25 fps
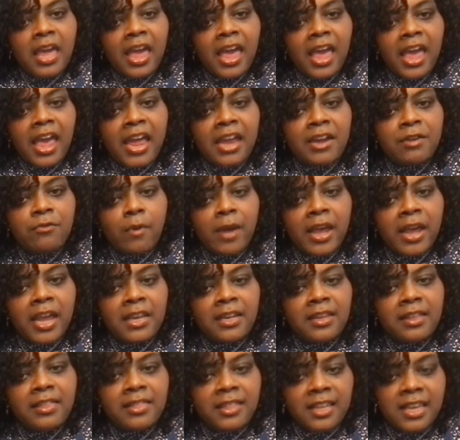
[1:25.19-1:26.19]
And
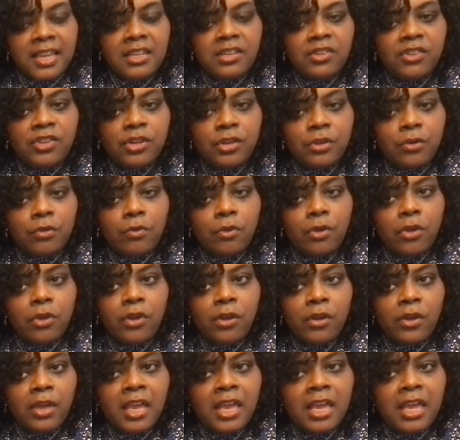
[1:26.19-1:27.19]
when these two
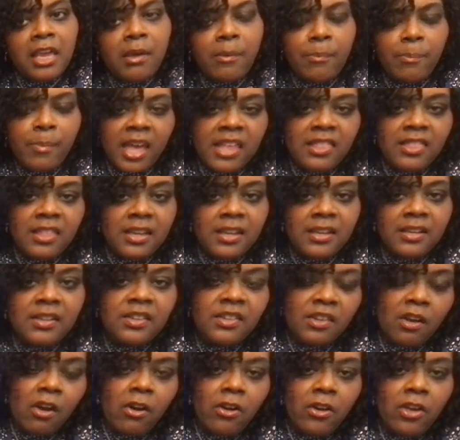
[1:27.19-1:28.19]
cooking
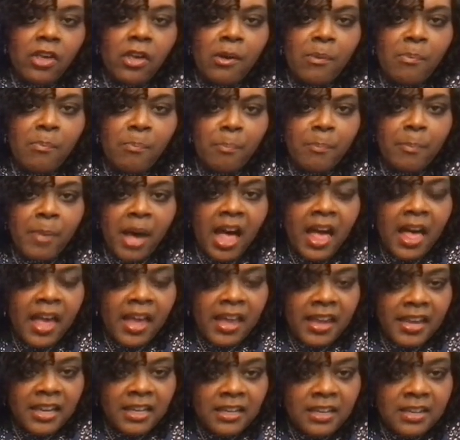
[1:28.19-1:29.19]
methods are
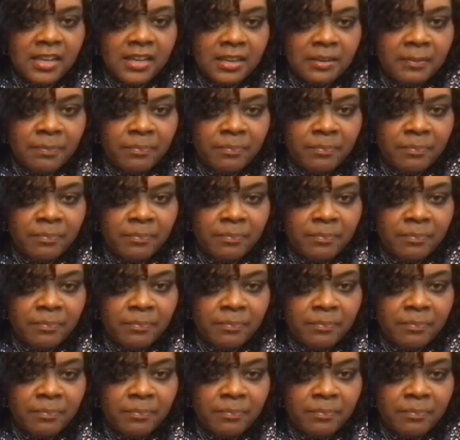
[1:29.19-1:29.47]
combined,